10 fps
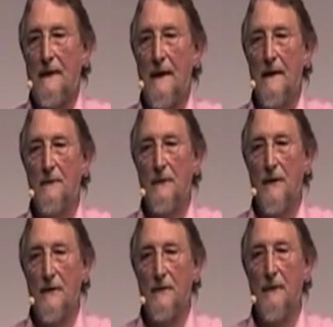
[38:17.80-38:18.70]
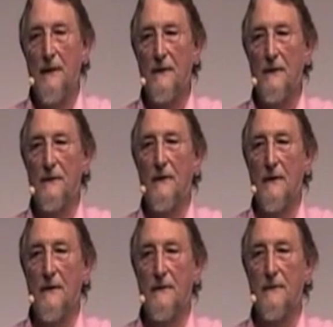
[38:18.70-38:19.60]
The aim of those methods,
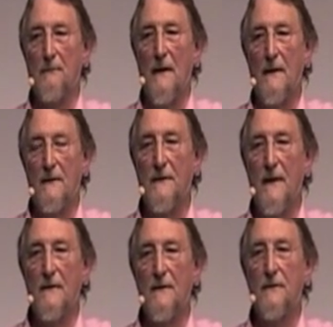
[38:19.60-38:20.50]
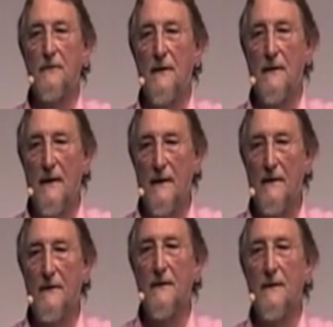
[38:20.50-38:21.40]
as Marx and Engels
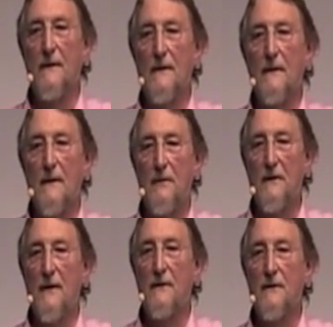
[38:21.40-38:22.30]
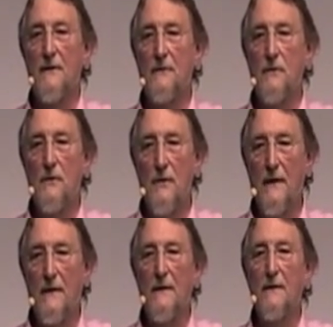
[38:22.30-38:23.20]
realized, the production of
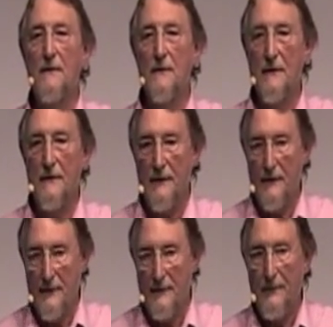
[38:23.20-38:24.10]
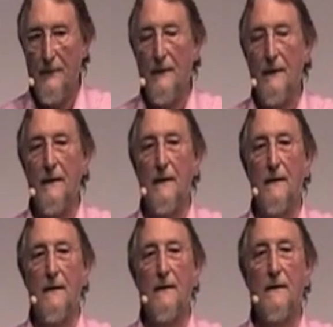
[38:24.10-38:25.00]
ruling illusions,
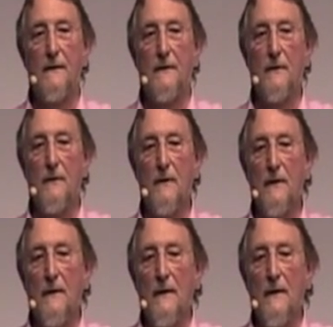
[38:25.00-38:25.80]
is to